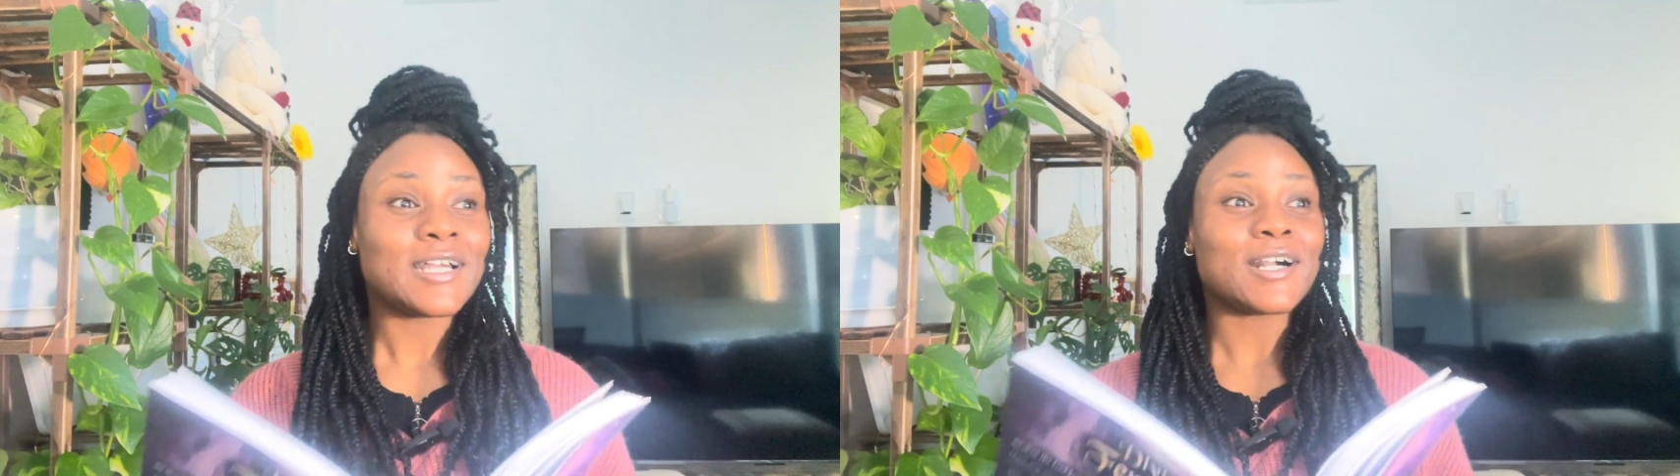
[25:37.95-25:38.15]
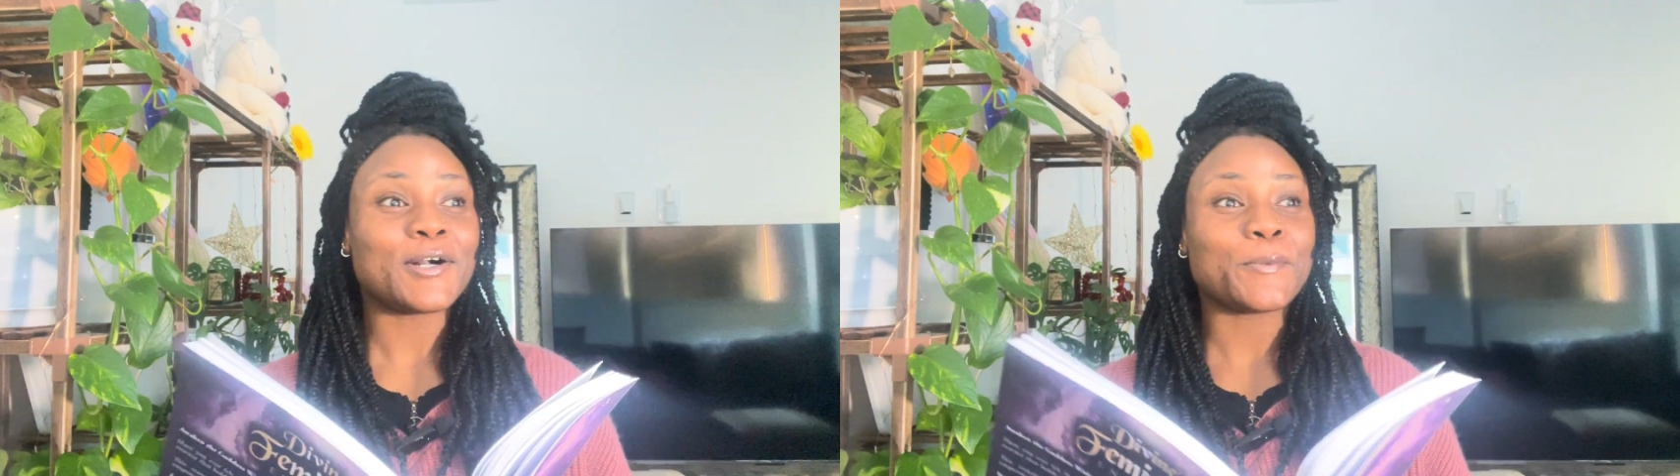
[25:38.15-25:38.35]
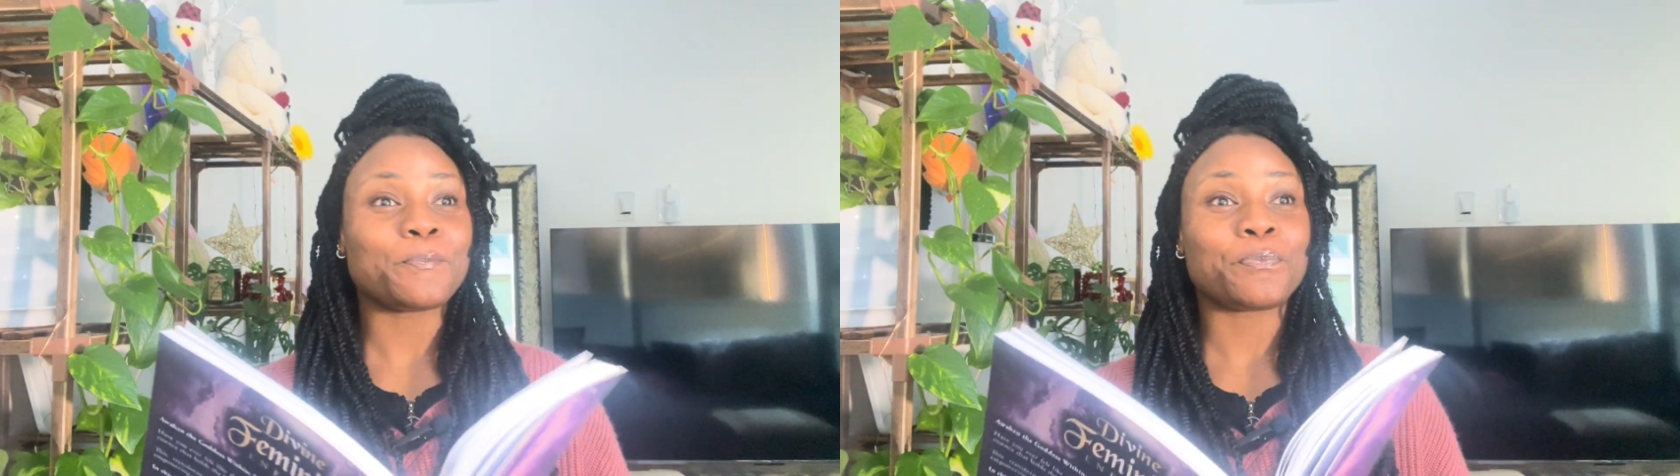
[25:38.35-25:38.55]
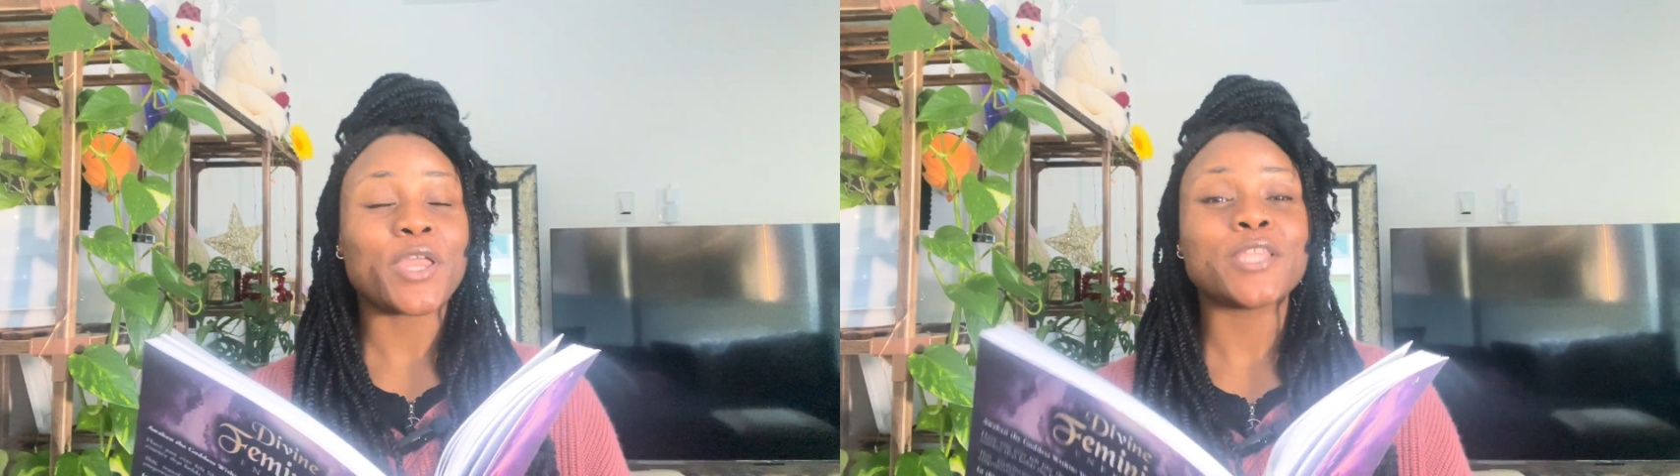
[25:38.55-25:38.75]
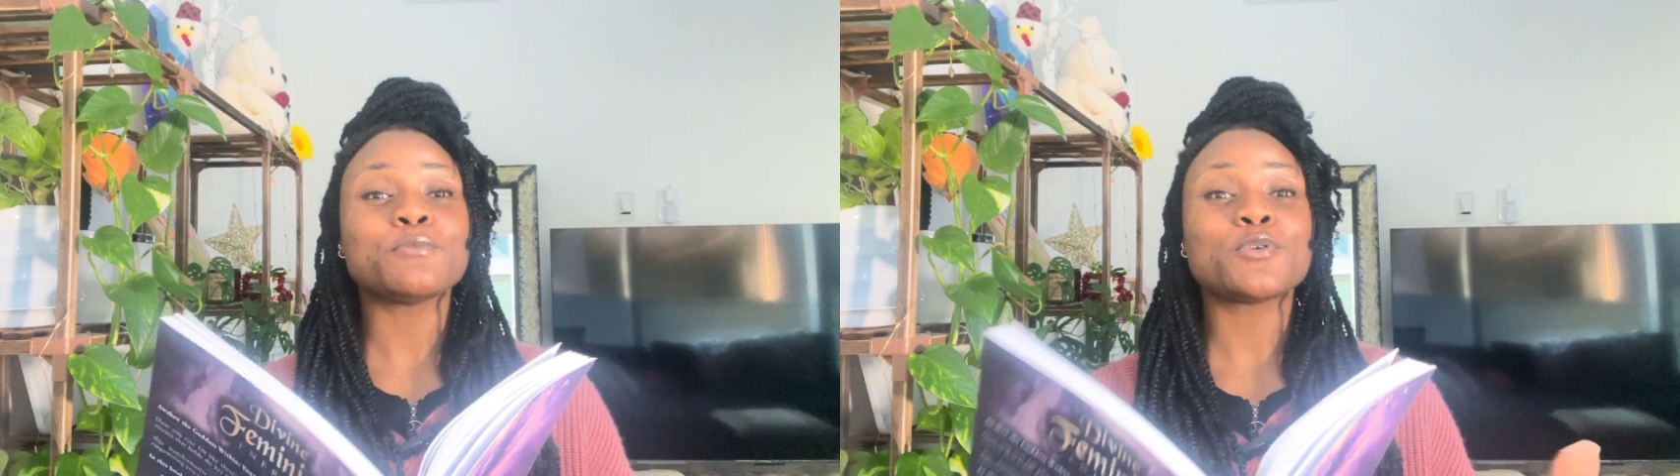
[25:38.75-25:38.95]

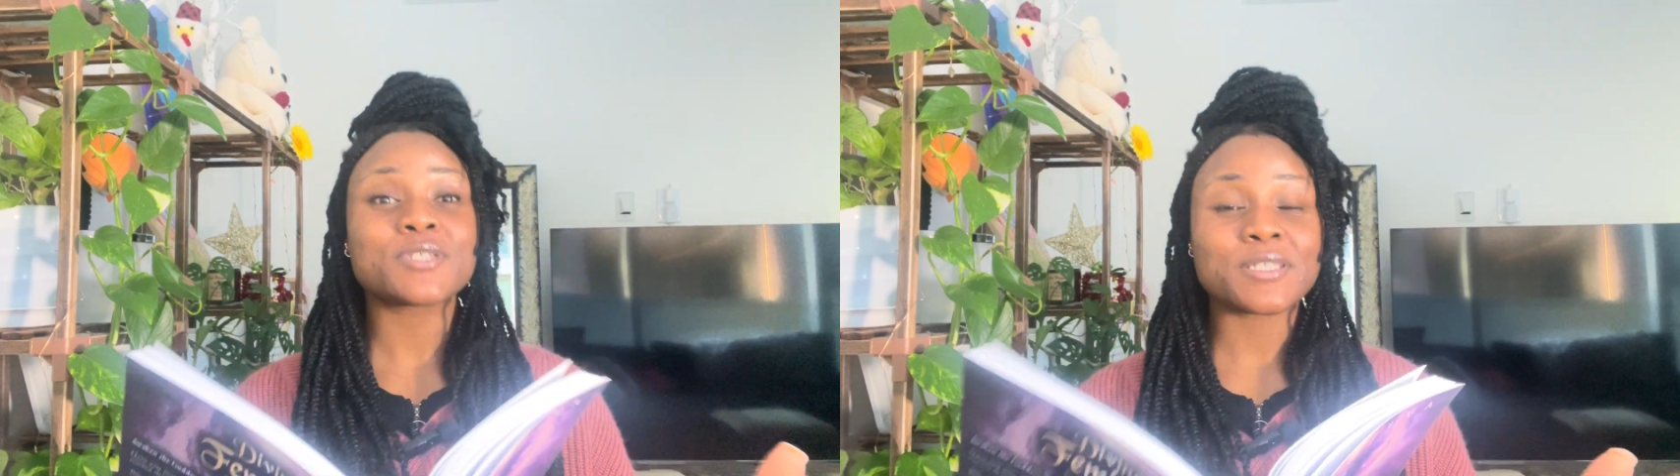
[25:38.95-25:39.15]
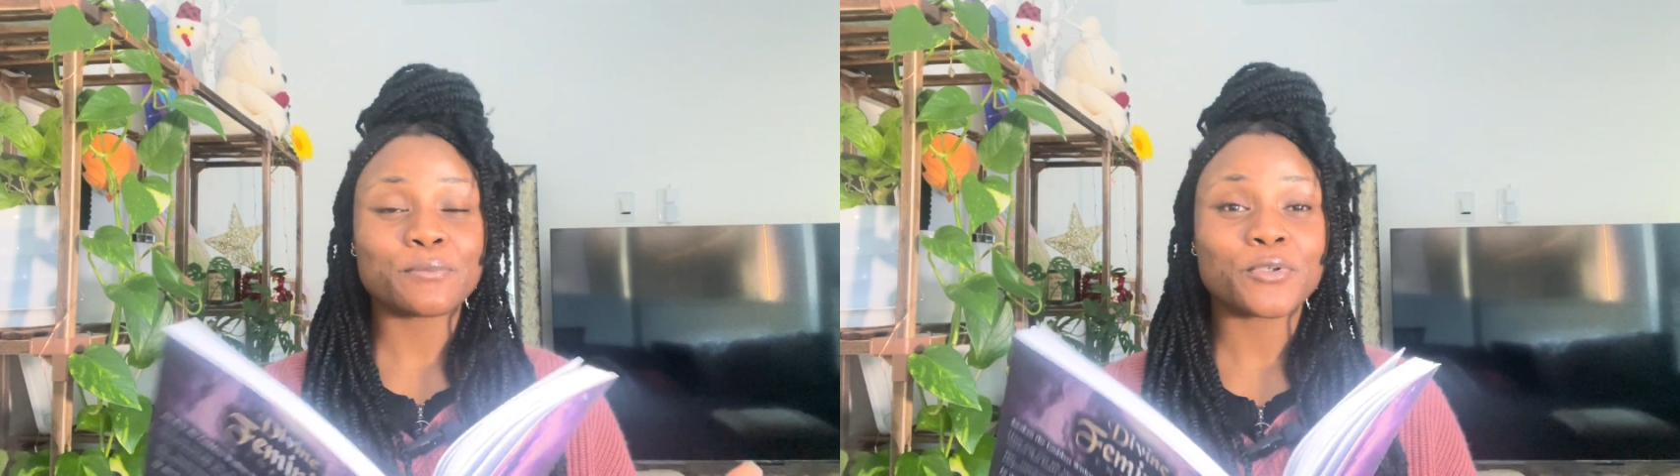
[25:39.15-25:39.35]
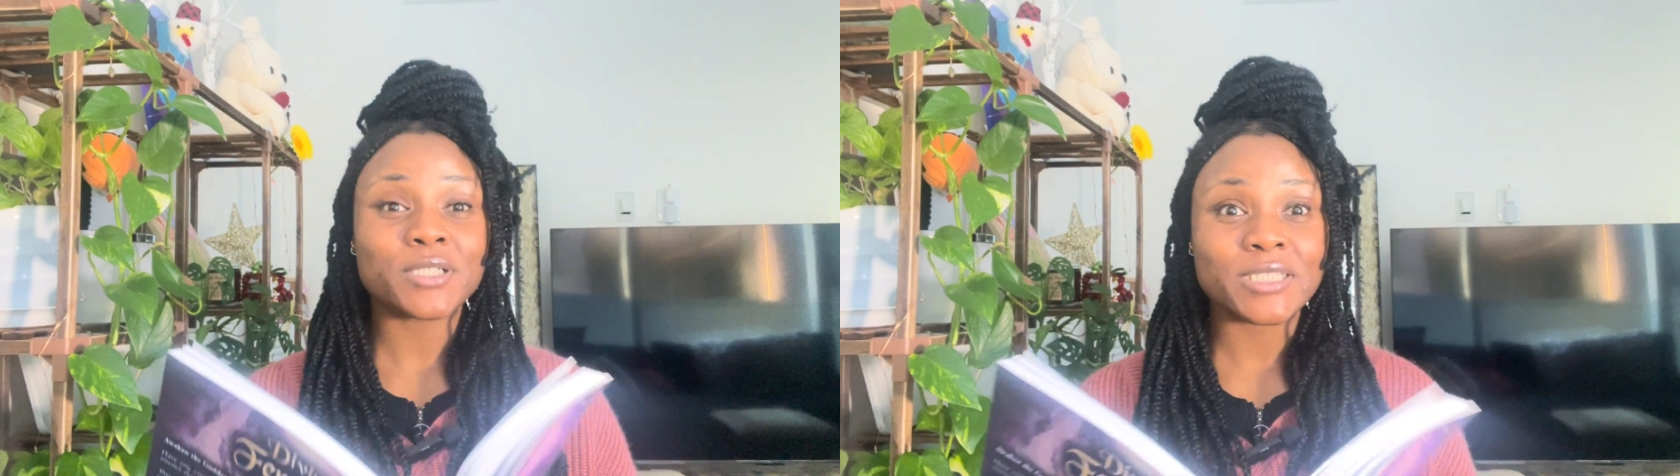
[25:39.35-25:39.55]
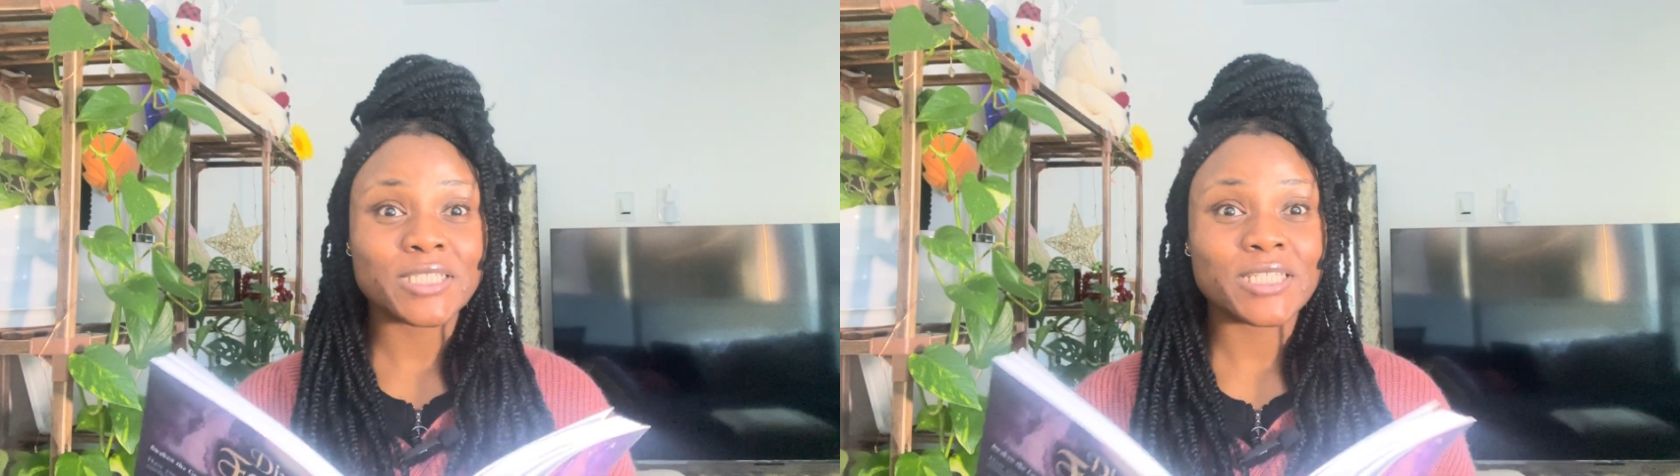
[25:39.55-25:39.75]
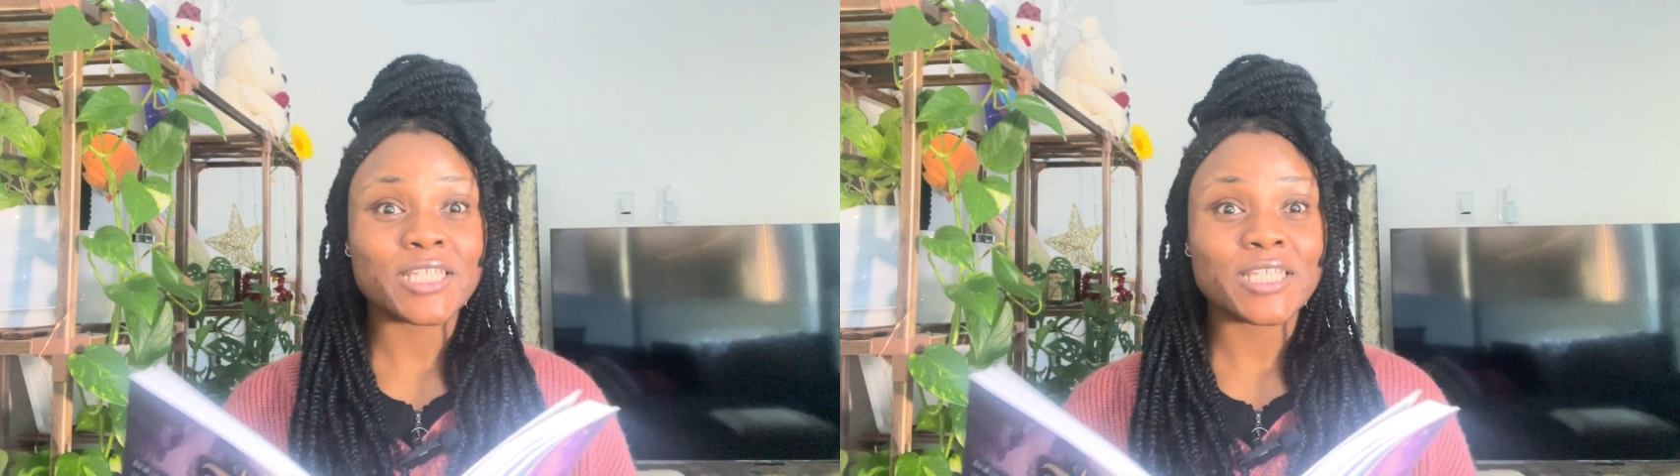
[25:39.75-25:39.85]
And most importantly,